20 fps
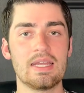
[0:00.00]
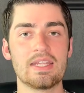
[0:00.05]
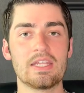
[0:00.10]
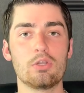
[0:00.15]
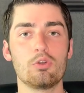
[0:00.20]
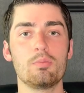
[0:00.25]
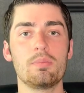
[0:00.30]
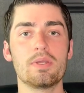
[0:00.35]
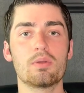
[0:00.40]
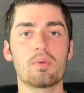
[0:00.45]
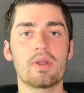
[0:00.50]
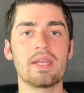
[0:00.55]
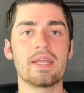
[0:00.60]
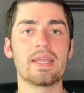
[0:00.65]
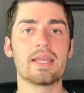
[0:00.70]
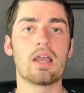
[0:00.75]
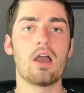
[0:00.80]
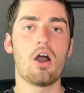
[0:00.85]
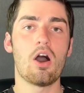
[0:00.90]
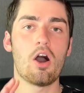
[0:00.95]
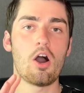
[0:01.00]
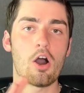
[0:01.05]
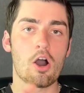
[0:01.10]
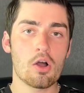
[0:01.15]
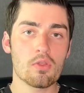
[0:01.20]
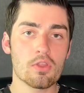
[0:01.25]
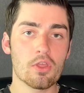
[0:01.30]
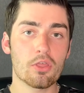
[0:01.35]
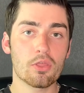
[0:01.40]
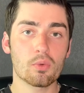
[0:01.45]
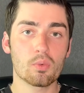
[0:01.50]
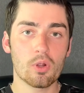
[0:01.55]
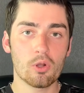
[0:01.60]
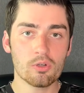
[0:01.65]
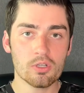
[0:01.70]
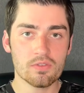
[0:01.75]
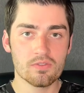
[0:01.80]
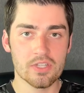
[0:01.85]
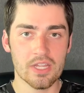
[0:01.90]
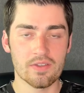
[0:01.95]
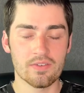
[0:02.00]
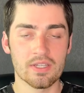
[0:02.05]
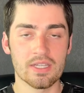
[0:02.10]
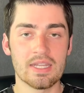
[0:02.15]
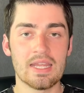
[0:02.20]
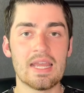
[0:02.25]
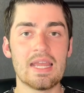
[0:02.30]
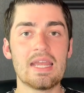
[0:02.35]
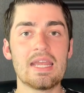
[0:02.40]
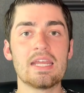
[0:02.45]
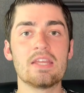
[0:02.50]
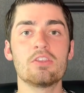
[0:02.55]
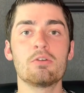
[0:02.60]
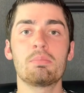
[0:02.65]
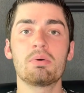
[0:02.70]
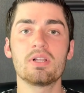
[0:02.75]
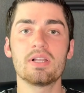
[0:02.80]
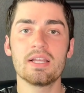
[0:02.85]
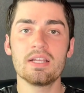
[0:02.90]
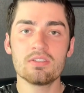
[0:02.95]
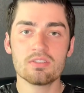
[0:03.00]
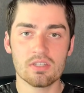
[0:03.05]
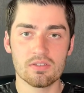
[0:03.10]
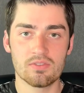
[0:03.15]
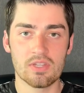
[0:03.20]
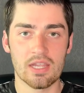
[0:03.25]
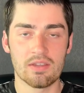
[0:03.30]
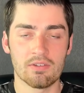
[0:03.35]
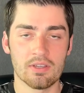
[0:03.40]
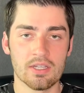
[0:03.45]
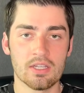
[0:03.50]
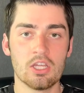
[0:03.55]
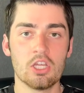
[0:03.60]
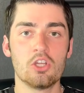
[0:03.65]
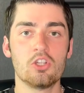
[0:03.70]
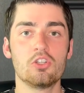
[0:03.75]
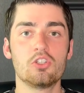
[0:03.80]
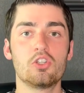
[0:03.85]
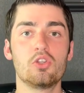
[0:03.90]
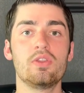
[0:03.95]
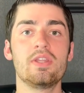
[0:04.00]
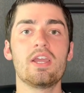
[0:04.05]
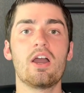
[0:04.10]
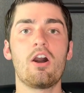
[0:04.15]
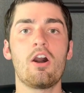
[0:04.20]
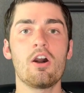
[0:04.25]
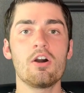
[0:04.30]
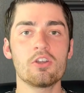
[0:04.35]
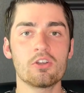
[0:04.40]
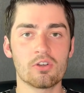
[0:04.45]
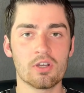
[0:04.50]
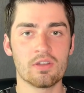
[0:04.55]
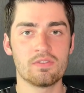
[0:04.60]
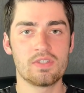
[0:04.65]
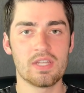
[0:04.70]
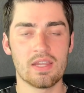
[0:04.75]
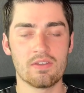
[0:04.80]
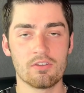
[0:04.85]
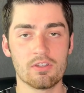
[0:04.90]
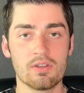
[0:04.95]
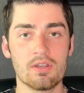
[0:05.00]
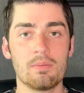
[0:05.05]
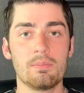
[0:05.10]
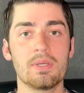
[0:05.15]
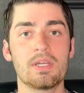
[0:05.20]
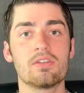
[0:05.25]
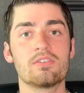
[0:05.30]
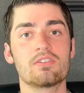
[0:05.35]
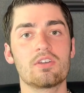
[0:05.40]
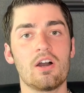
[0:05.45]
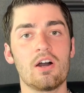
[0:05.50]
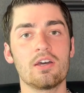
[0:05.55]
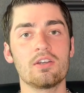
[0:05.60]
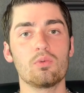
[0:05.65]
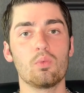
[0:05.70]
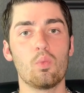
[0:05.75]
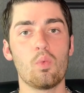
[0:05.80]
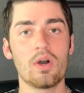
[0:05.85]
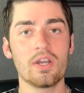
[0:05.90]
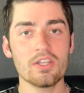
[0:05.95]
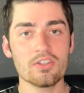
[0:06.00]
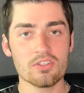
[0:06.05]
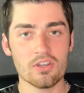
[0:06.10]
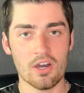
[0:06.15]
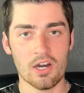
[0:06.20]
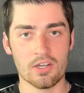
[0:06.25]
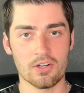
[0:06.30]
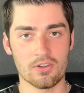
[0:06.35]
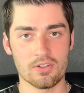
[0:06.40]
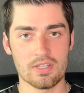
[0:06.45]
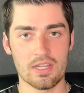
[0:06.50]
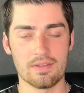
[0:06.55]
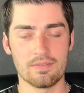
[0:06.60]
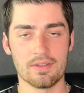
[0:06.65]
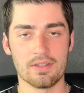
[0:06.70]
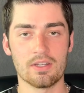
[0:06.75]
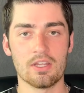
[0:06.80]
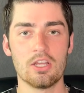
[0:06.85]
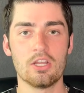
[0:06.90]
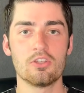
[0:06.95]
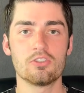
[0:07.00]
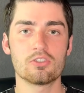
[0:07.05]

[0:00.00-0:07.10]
He would be reigning on the throne of David in the place of David to the honor of David because God wanted to honor David.